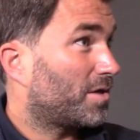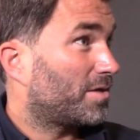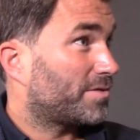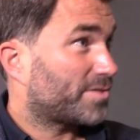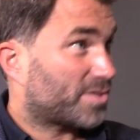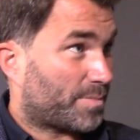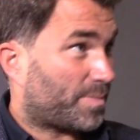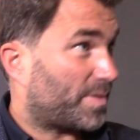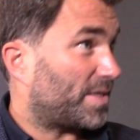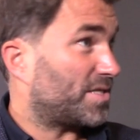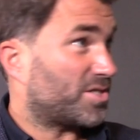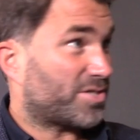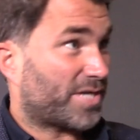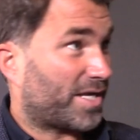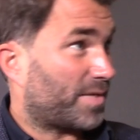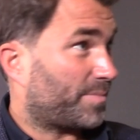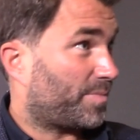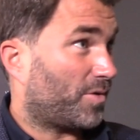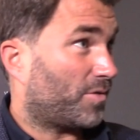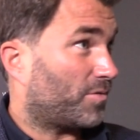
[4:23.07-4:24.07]
to beat
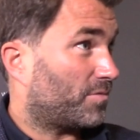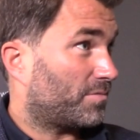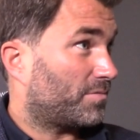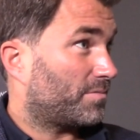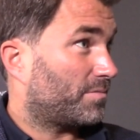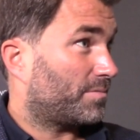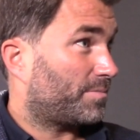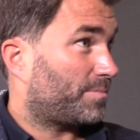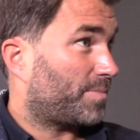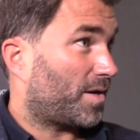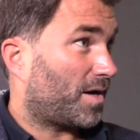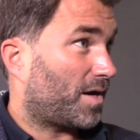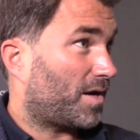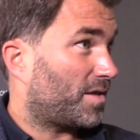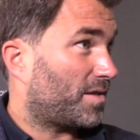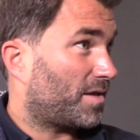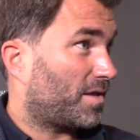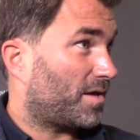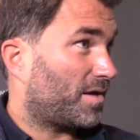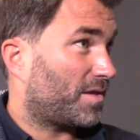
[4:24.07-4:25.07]
Jake Paul. But
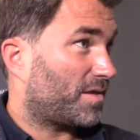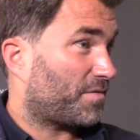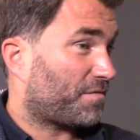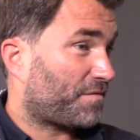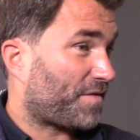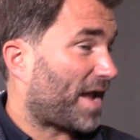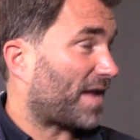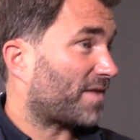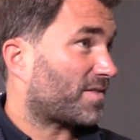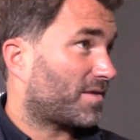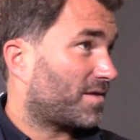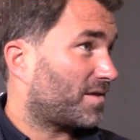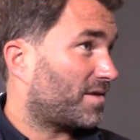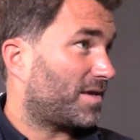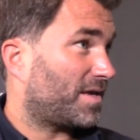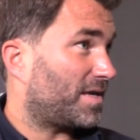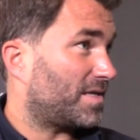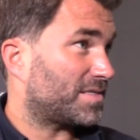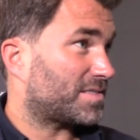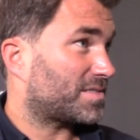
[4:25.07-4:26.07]
the fact that
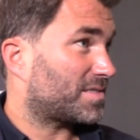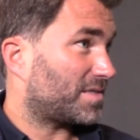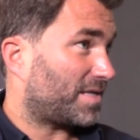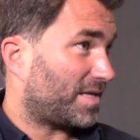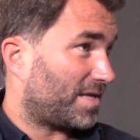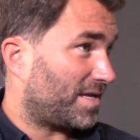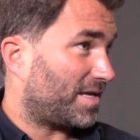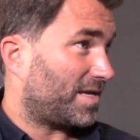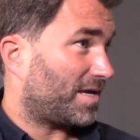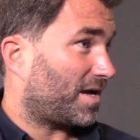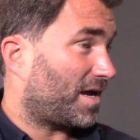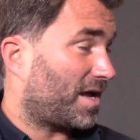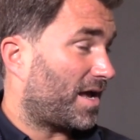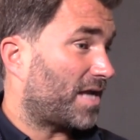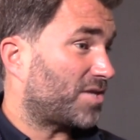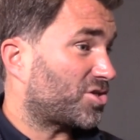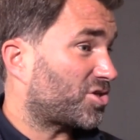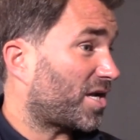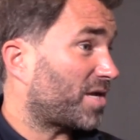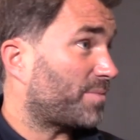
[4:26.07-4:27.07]
it's...
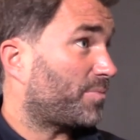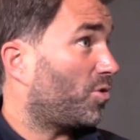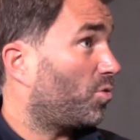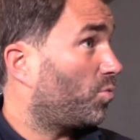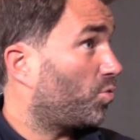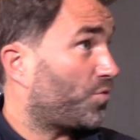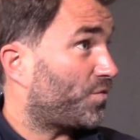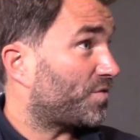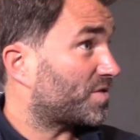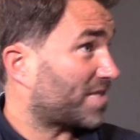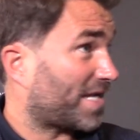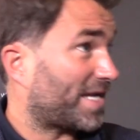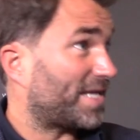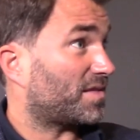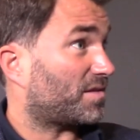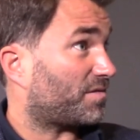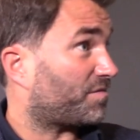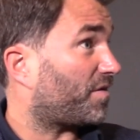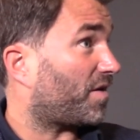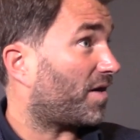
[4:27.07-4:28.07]
And Jake Paul wouldn't
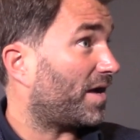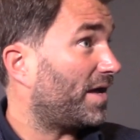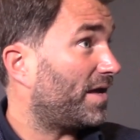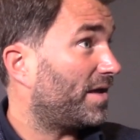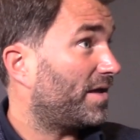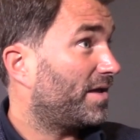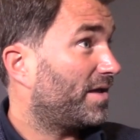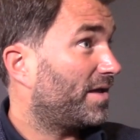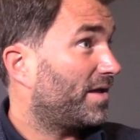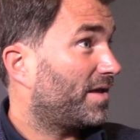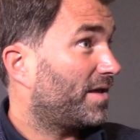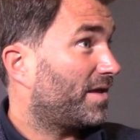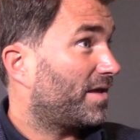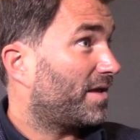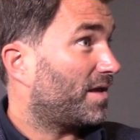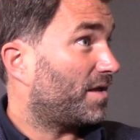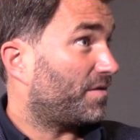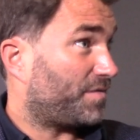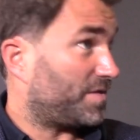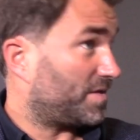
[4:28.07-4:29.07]
take the
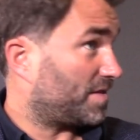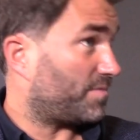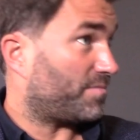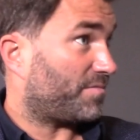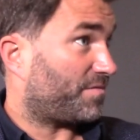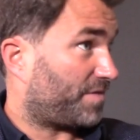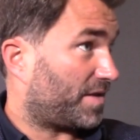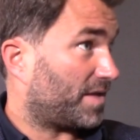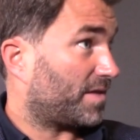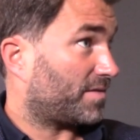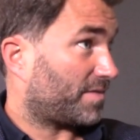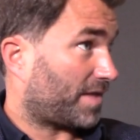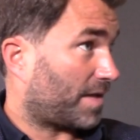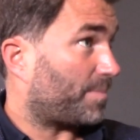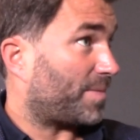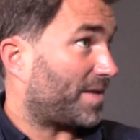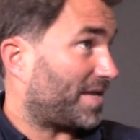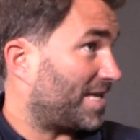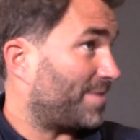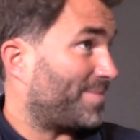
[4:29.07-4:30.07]
fight if he didn't think they
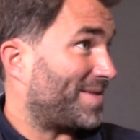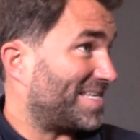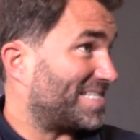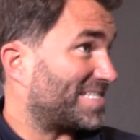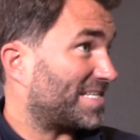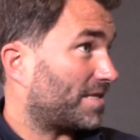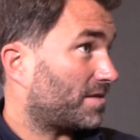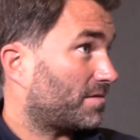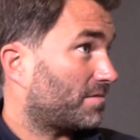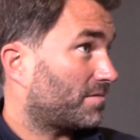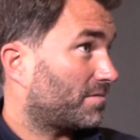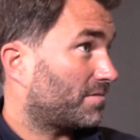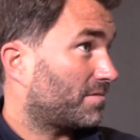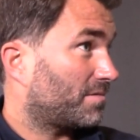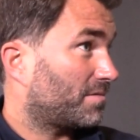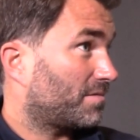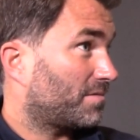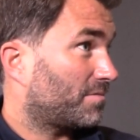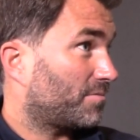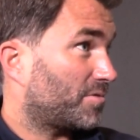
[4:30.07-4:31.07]
beat him easy,
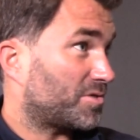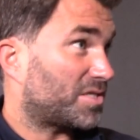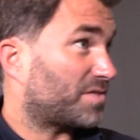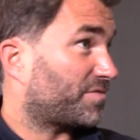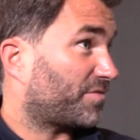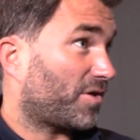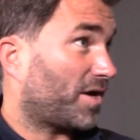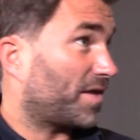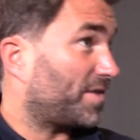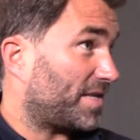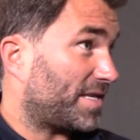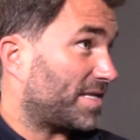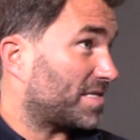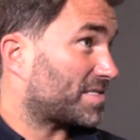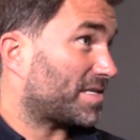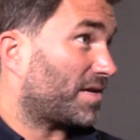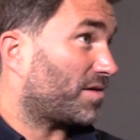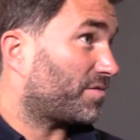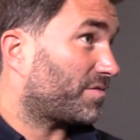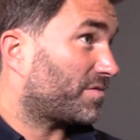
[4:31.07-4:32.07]
which is frightening in
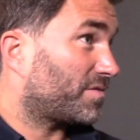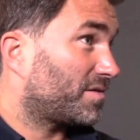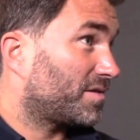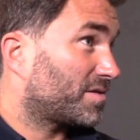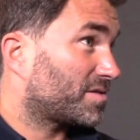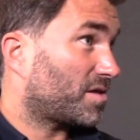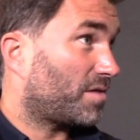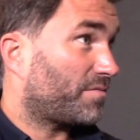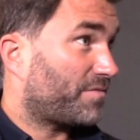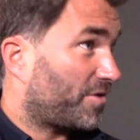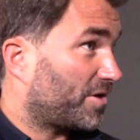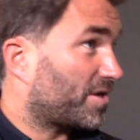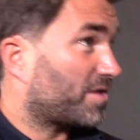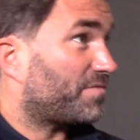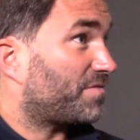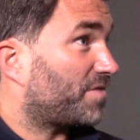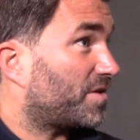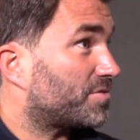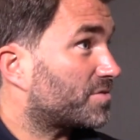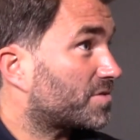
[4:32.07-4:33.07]
itself. So I'm very
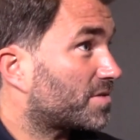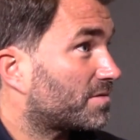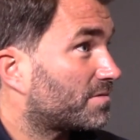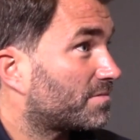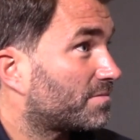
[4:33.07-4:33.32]
confused.